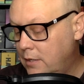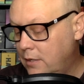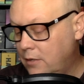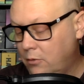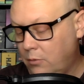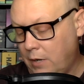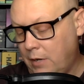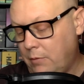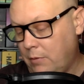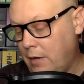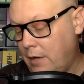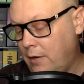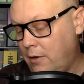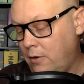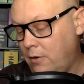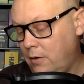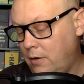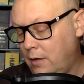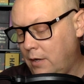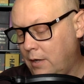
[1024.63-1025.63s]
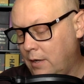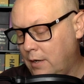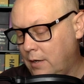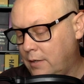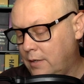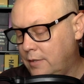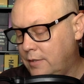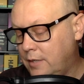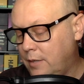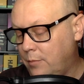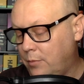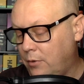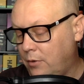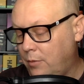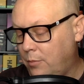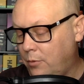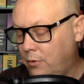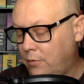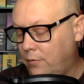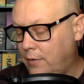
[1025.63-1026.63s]
great writer. Uh, contemporary
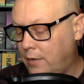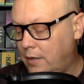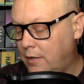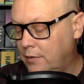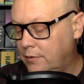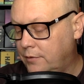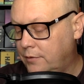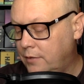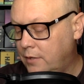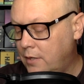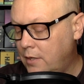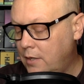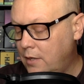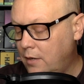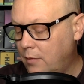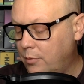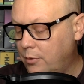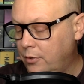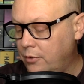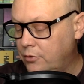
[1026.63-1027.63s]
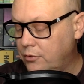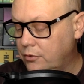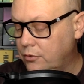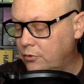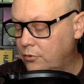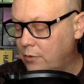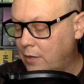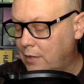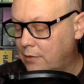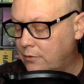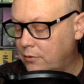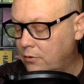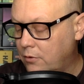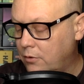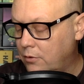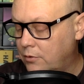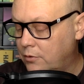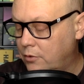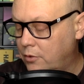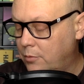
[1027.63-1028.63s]
profiles a producer, director
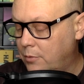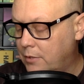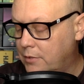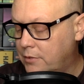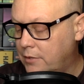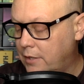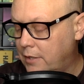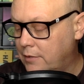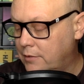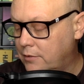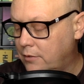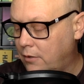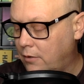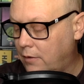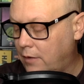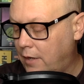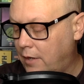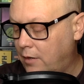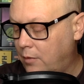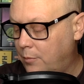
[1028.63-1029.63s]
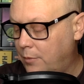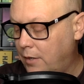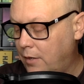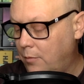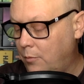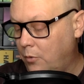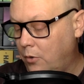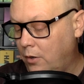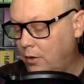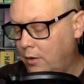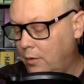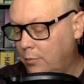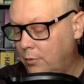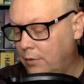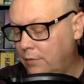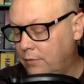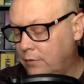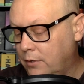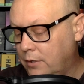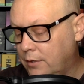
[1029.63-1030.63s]
Ernst Lubitsch, and star Lionel Barrymore. A
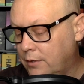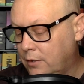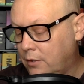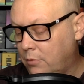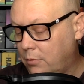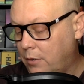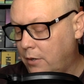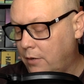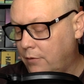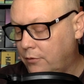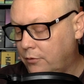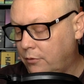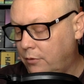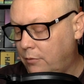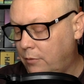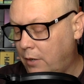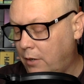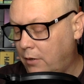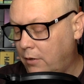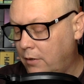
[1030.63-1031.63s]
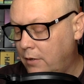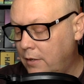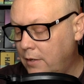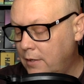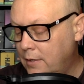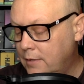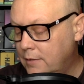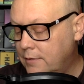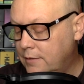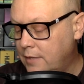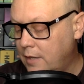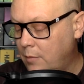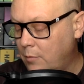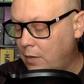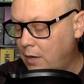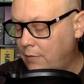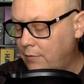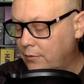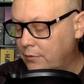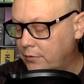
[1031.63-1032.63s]
brief look at the career of screenwriter Sam
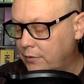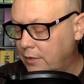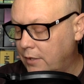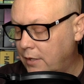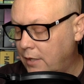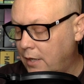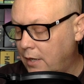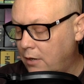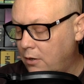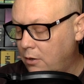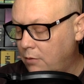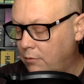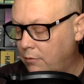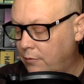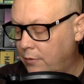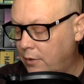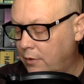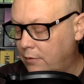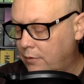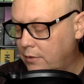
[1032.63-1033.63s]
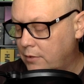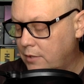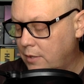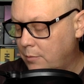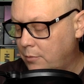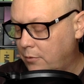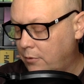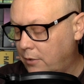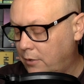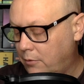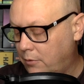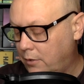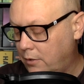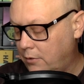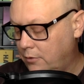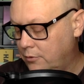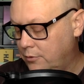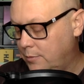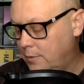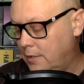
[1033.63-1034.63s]
Raphaelson and an overview of contemporary
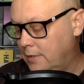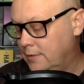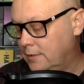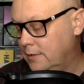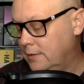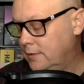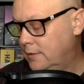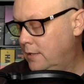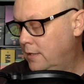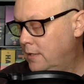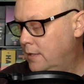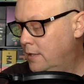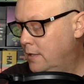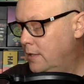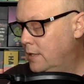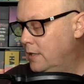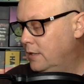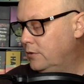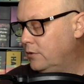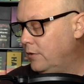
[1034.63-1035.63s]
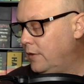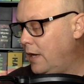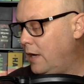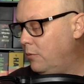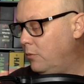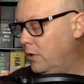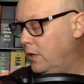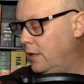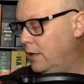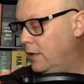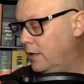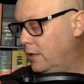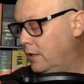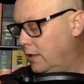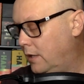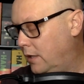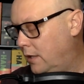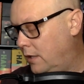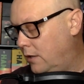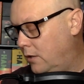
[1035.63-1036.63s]
critical responses. So that one,
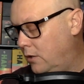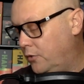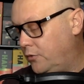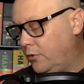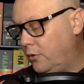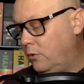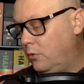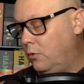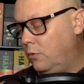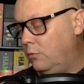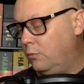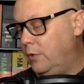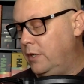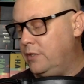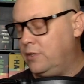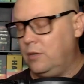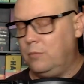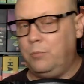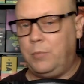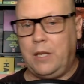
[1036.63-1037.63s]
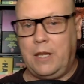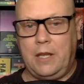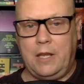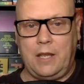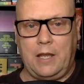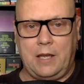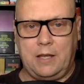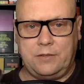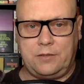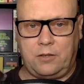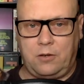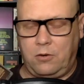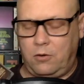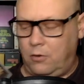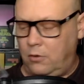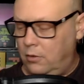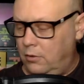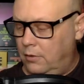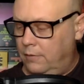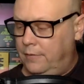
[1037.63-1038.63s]
uh, also Region B, as are
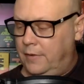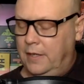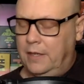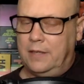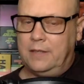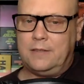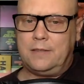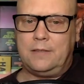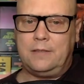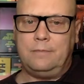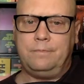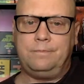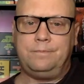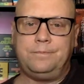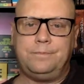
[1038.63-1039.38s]
all of these